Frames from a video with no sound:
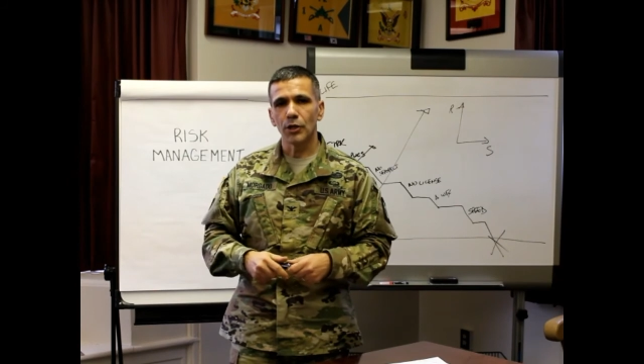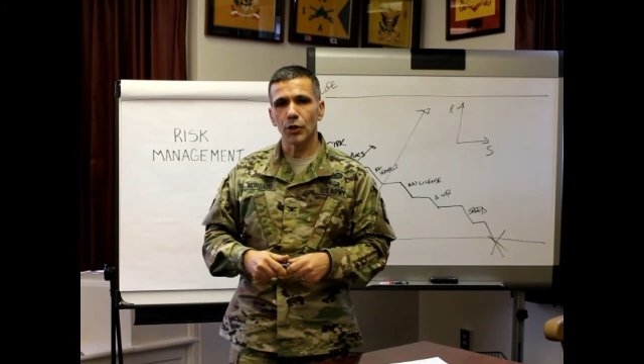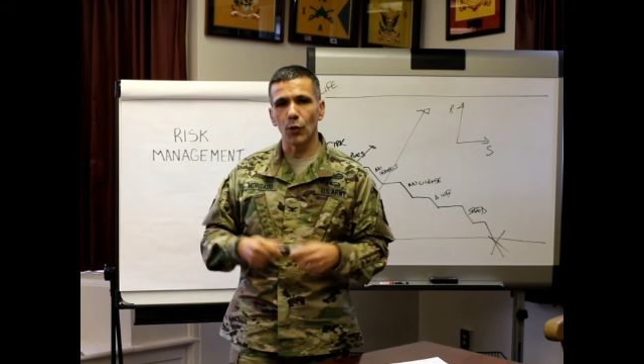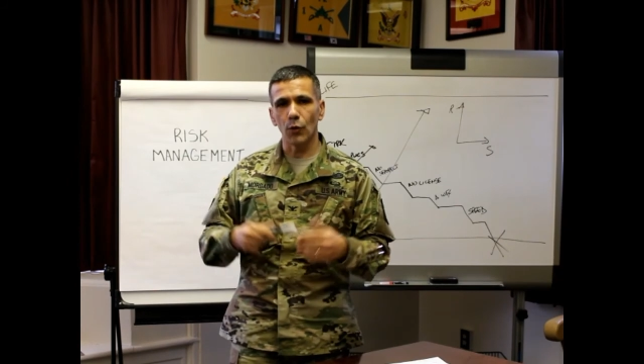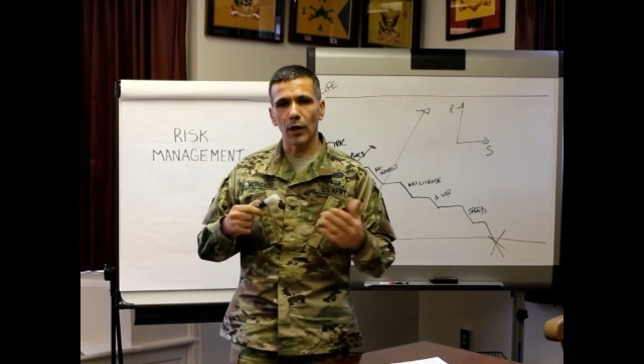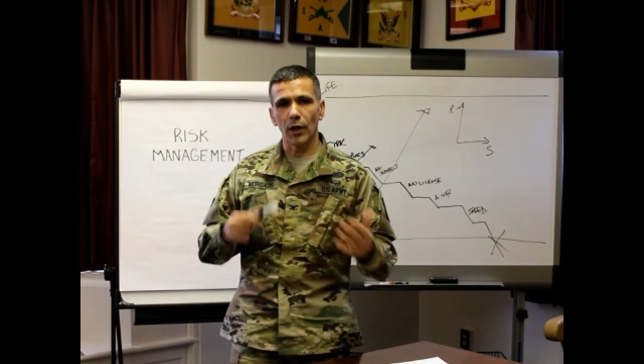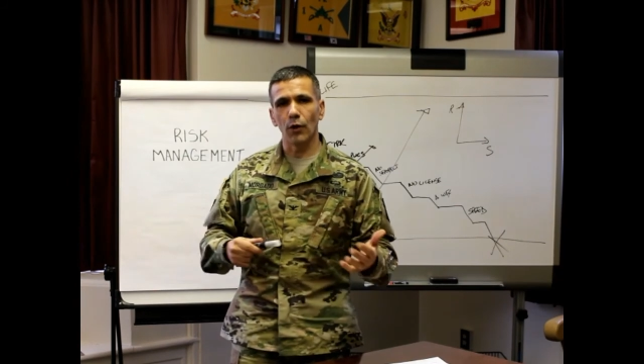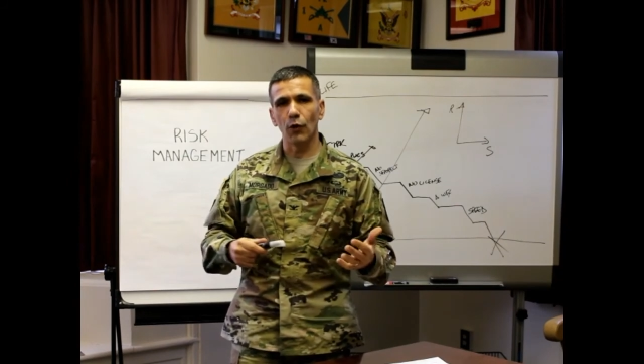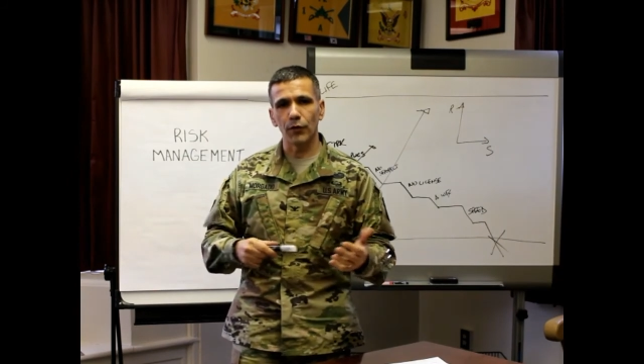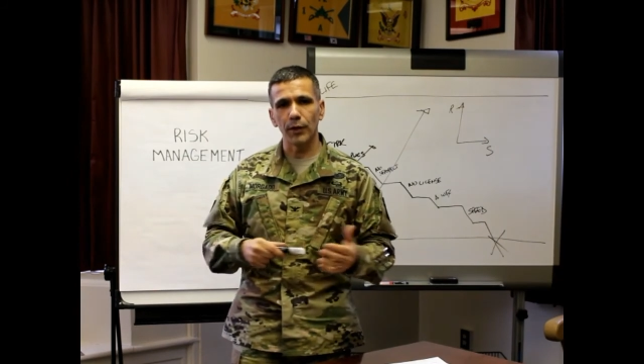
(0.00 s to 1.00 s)
So
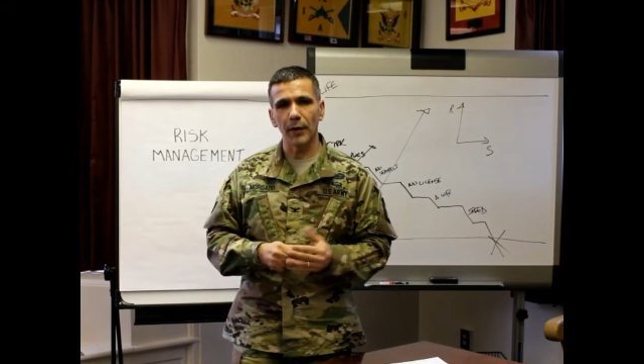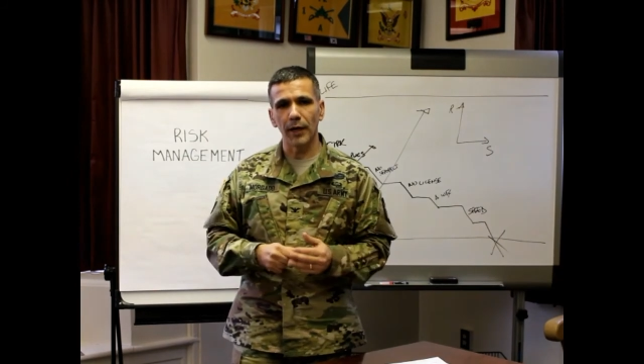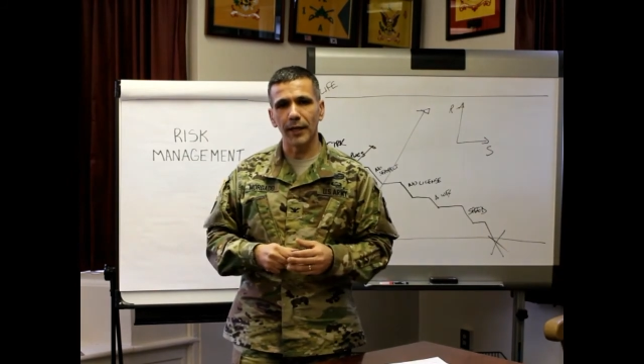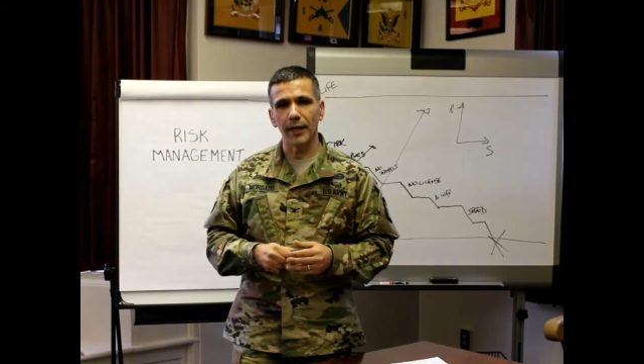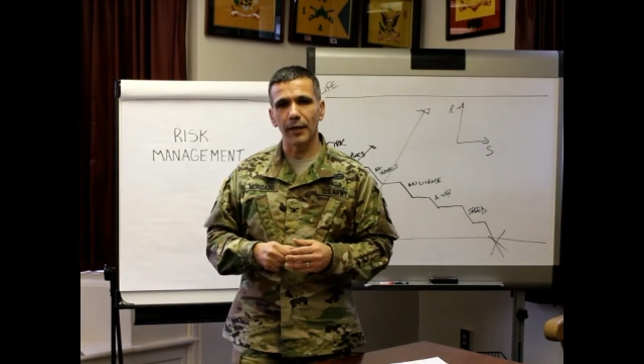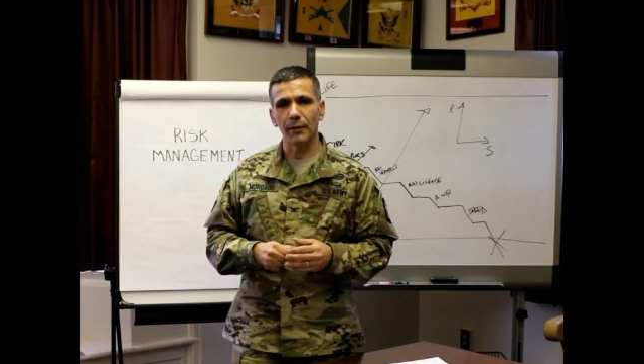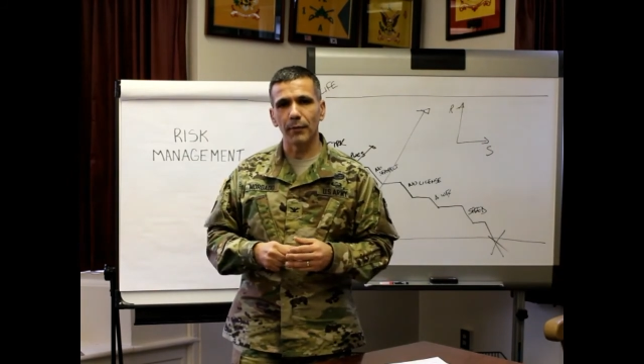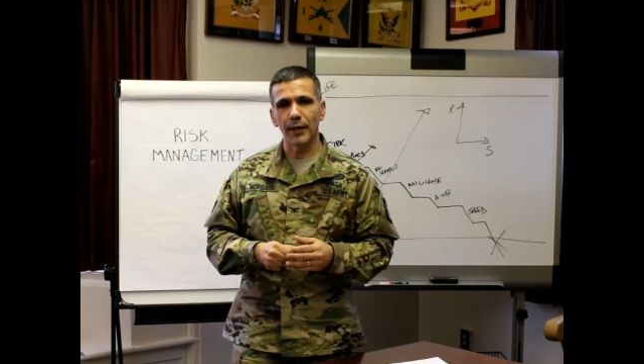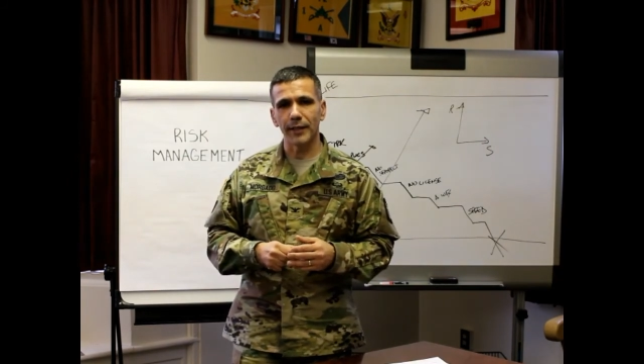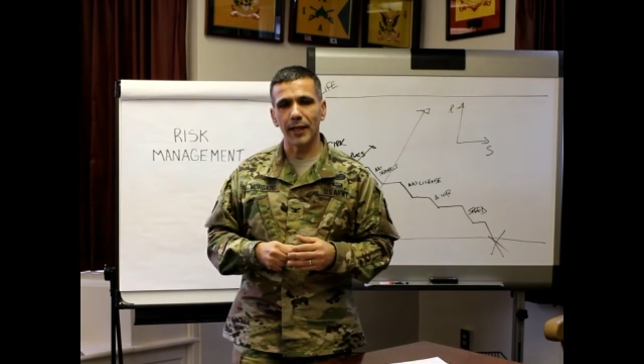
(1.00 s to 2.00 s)
hopefully
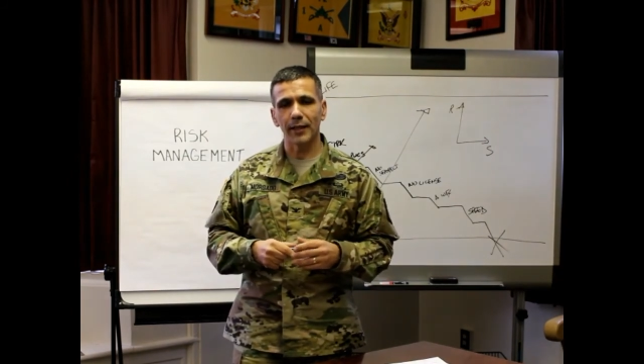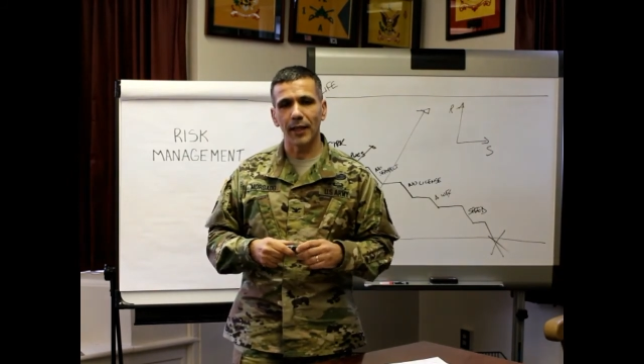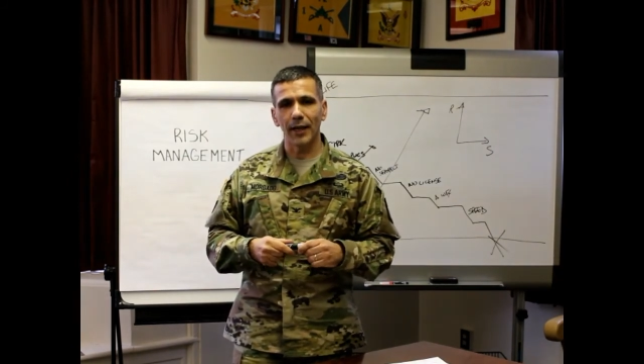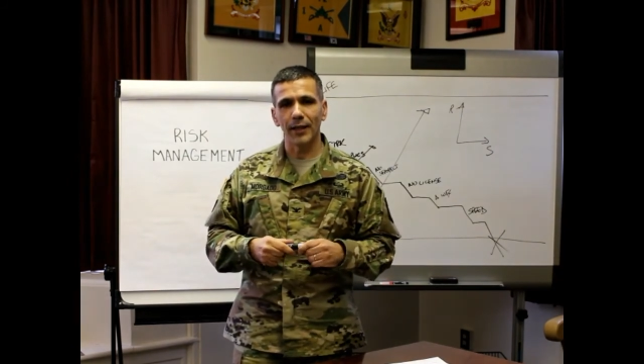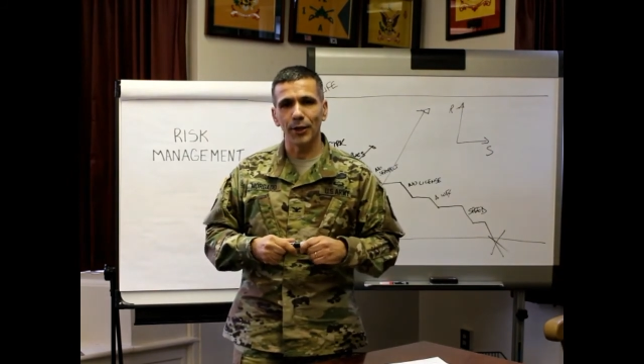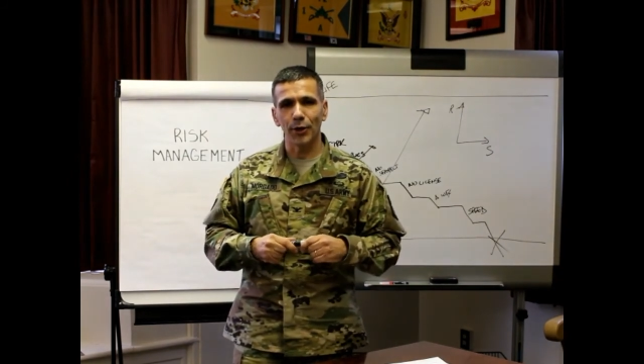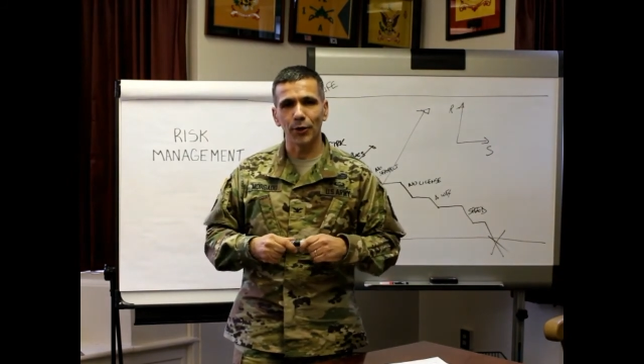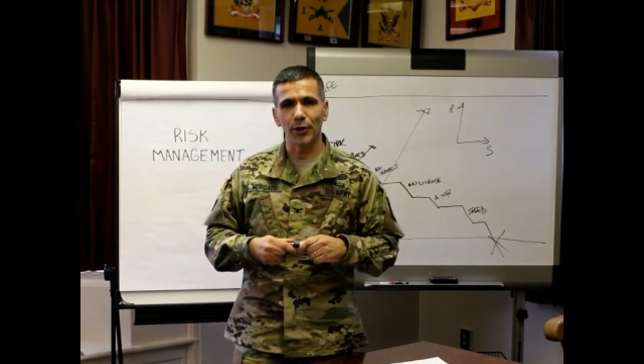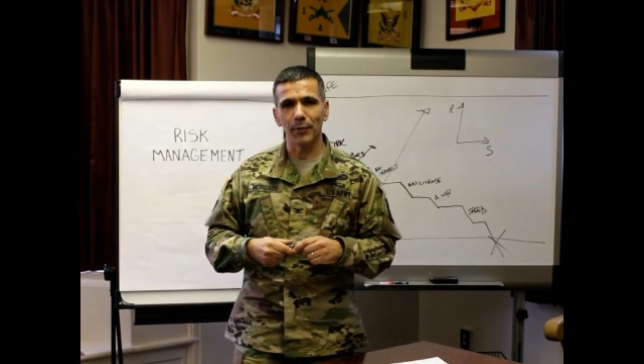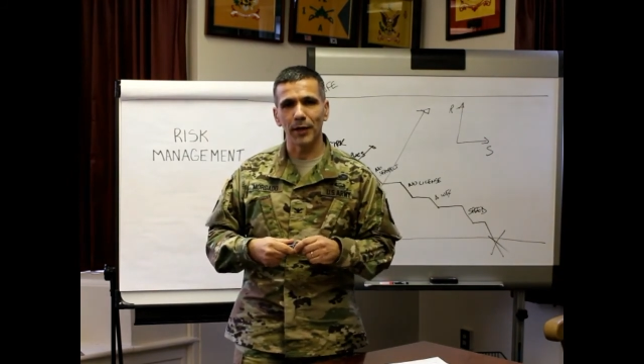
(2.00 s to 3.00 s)
my death line
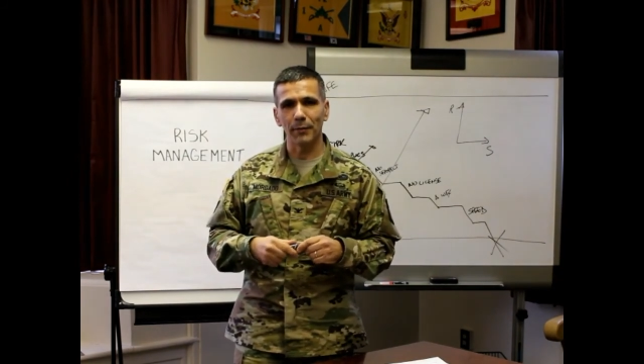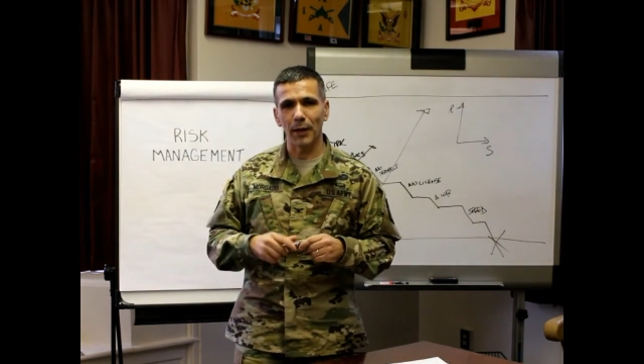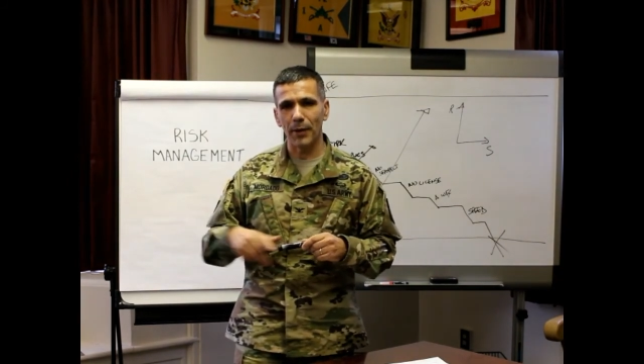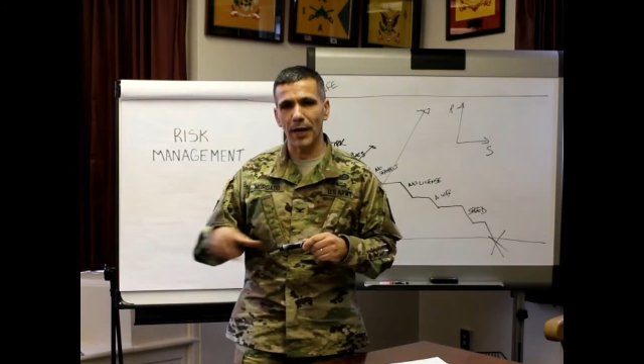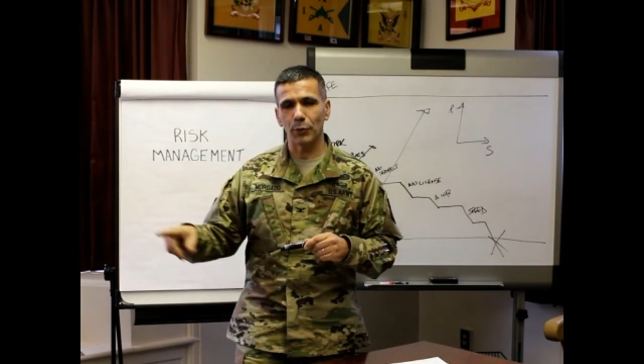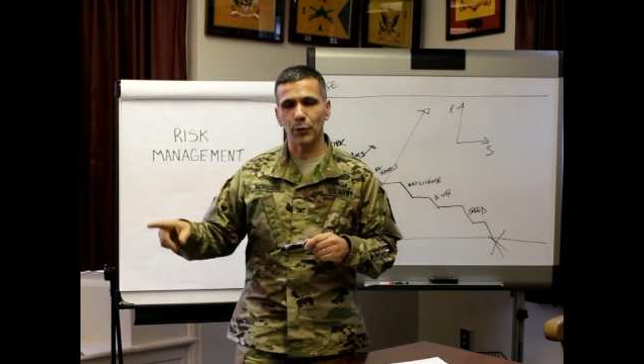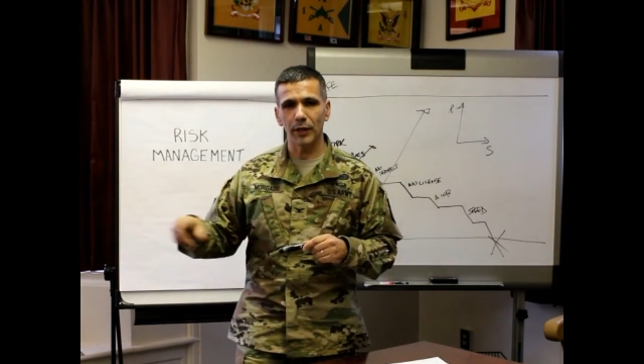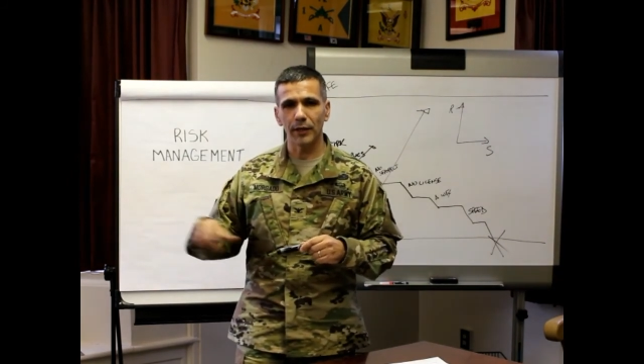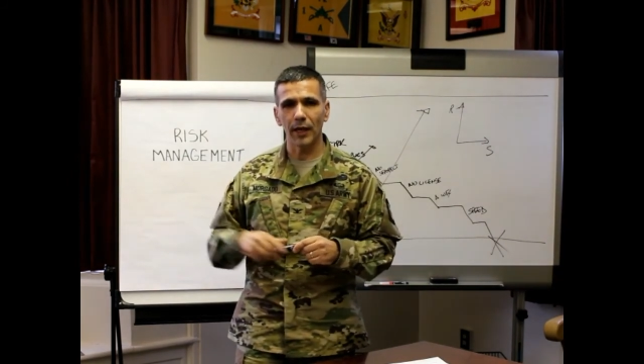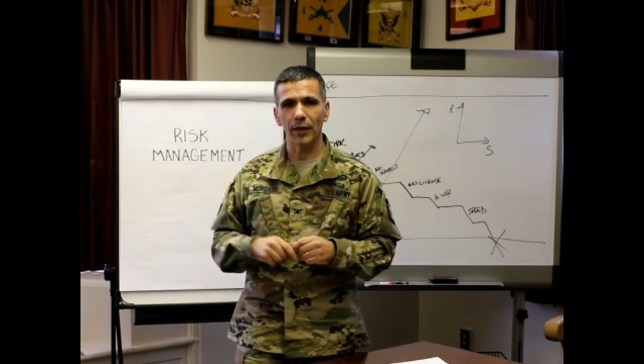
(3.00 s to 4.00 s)
here and my pathway
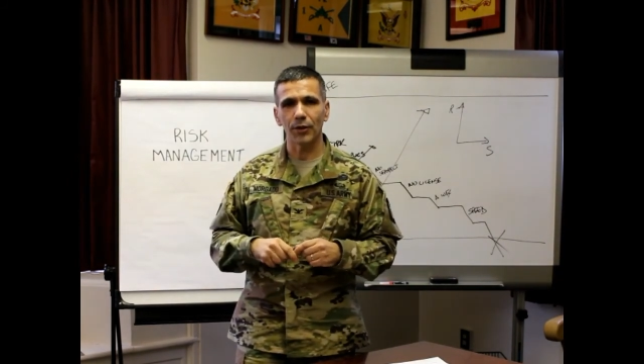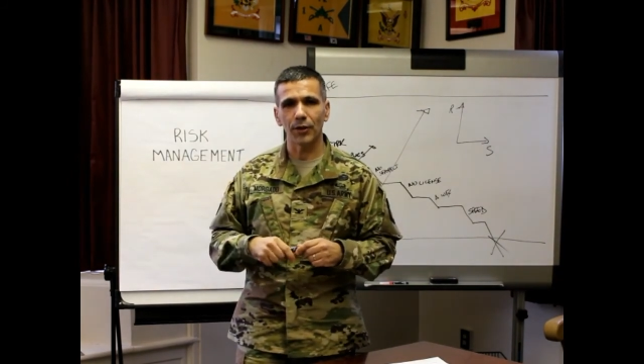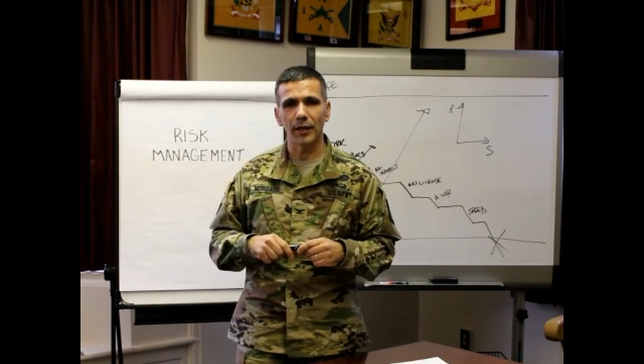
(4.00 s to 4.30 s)
to death